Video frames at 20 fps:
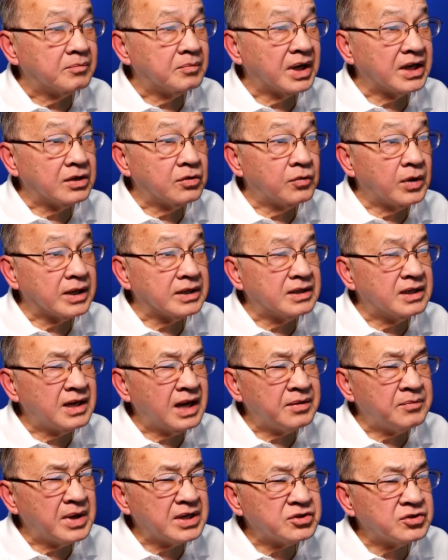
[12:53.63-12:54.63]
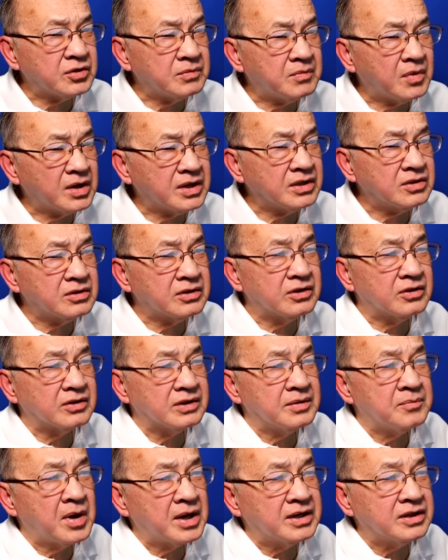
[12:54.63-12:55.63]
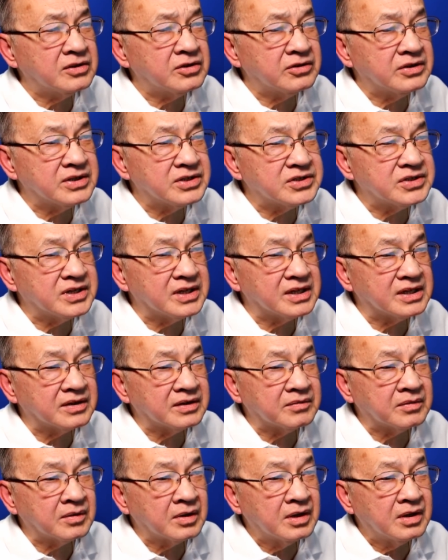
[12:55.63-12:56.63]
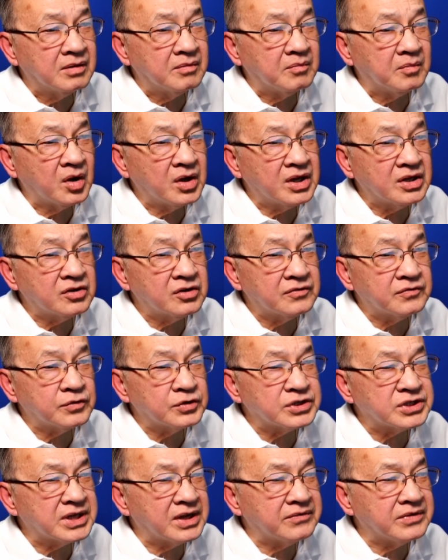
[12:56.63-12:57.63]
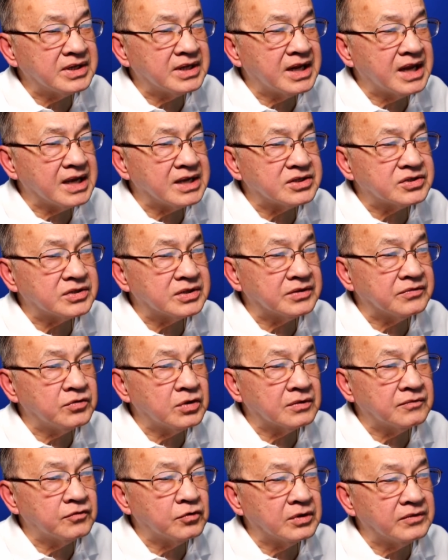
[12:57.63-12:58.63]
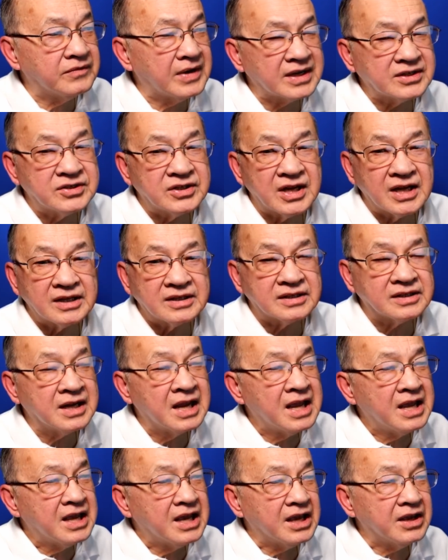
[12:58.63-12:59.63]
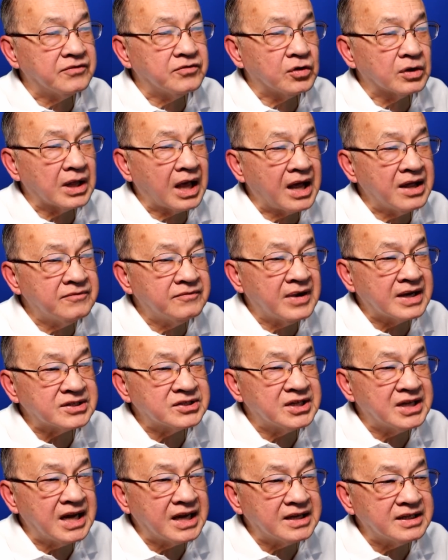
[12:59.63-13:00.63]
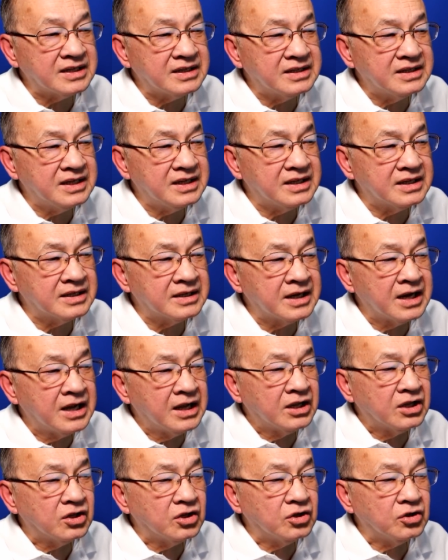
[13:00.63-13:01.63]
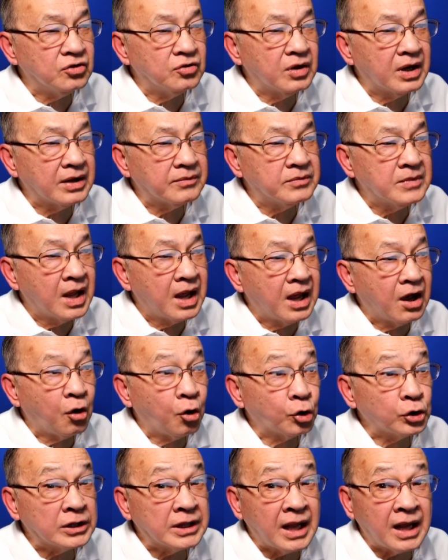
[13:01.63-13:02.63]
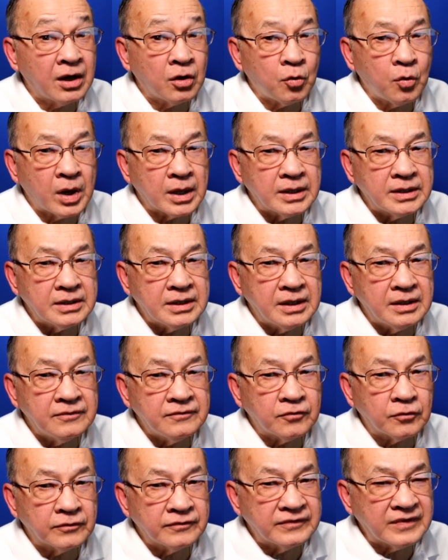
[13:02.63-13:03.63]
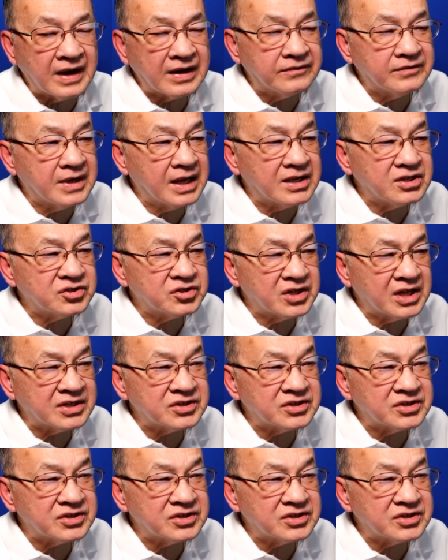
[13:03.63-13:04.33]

By the way, did I mention monitor? No, the monitor is here. Monitor for 7 days if you're fully vaccinated. If you're unvaccinated here, you have hotel quarantine for 5 days